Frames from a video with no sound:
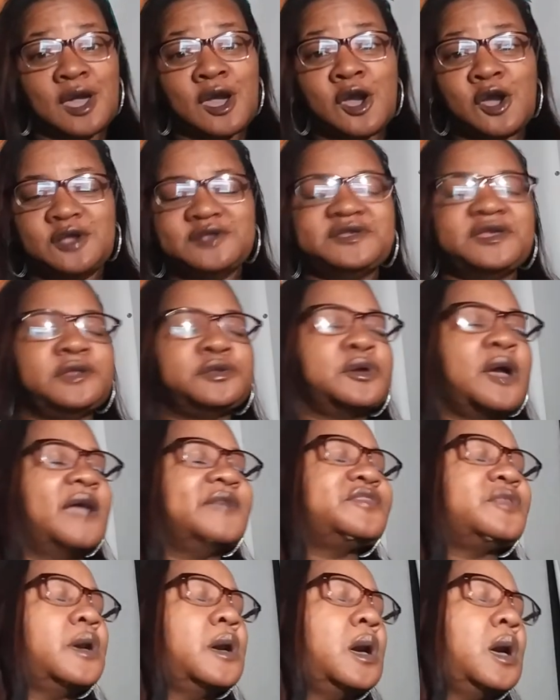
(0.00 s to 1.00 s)
Oh, she
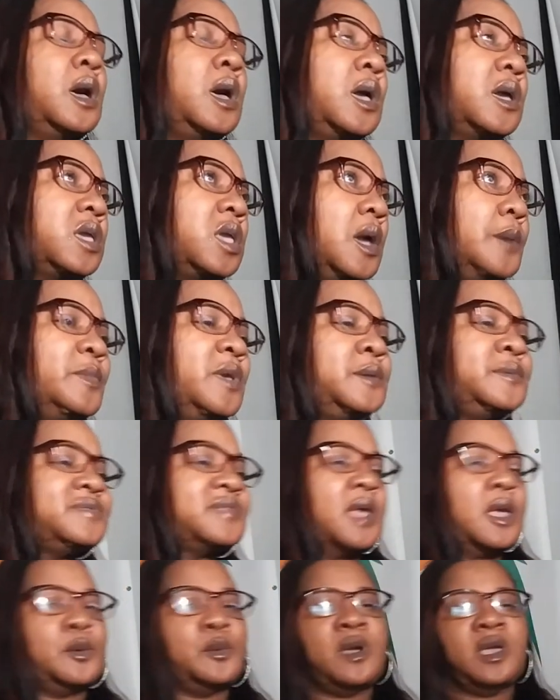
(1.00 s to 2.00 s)
tried to hug him. He was
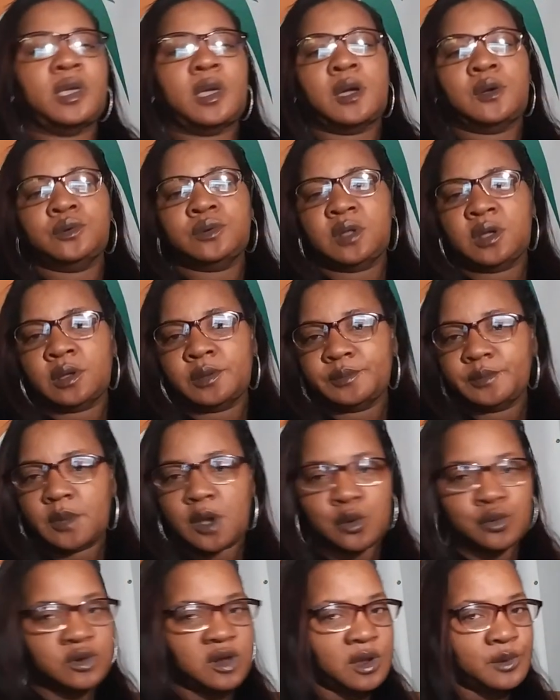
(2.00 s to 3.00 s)
like, wait, hold up.
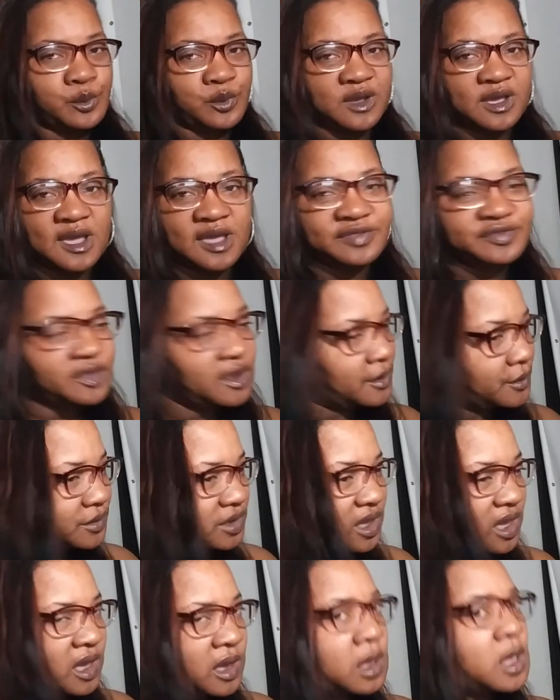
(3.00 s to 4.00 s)
Hold up, we ain't there
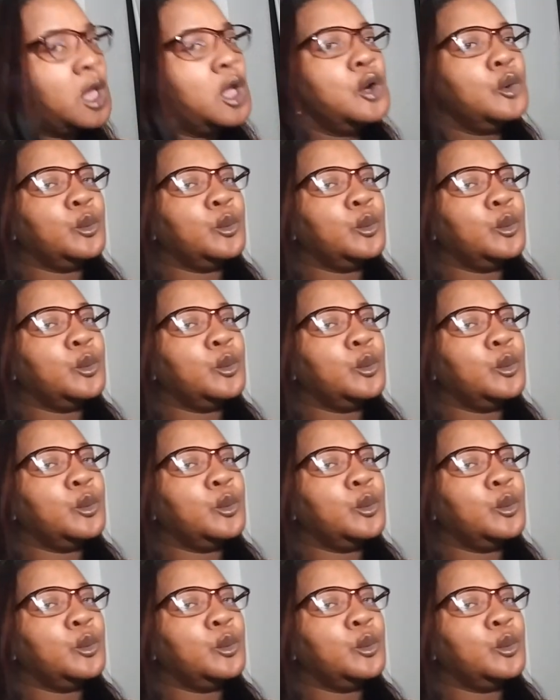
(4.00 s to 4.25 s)
yet.